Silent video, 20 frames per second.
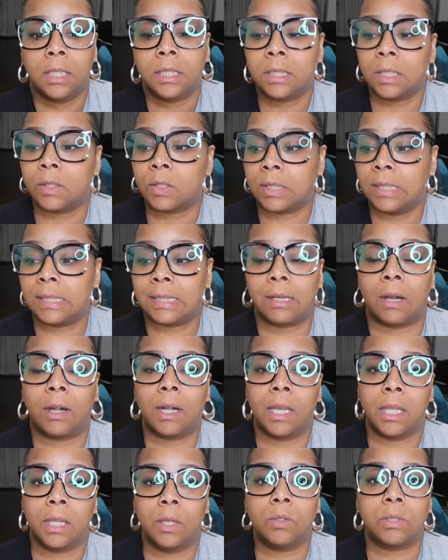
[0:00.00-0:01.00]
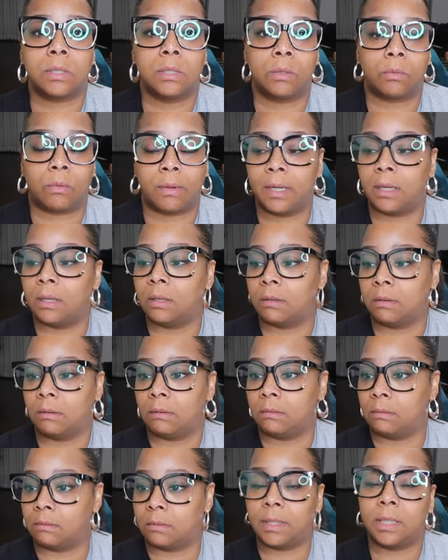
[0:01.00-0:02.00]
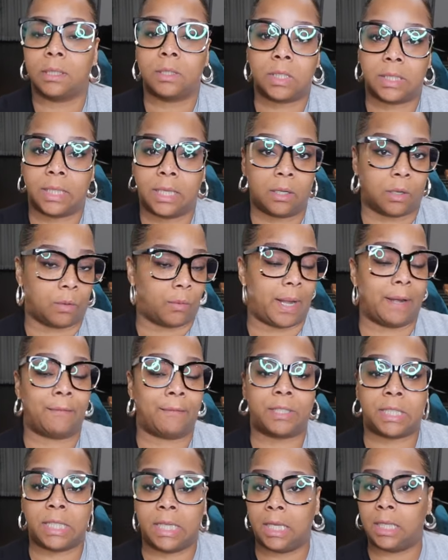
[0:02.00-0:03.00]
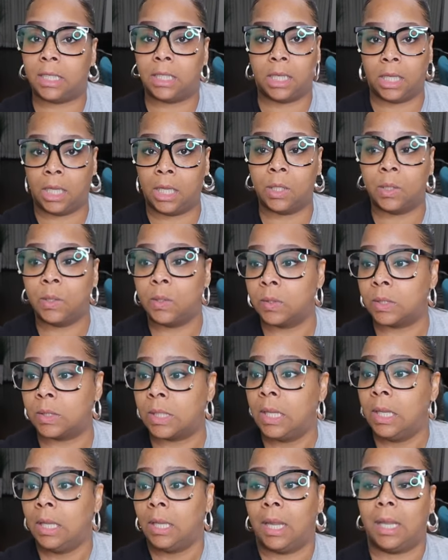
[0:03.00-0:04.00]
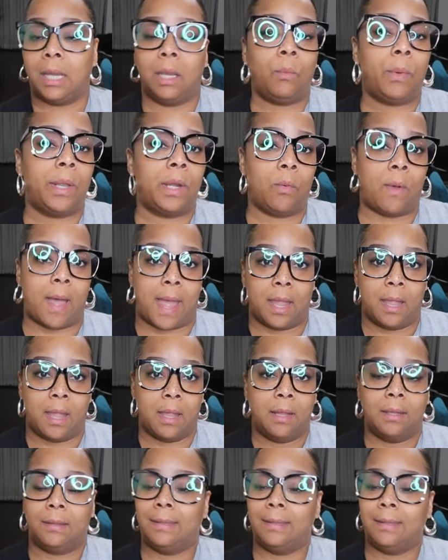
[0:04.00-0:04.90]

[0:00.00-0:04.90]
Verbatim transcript: So she started using the real real shit or whatever she needed to use, and it went away.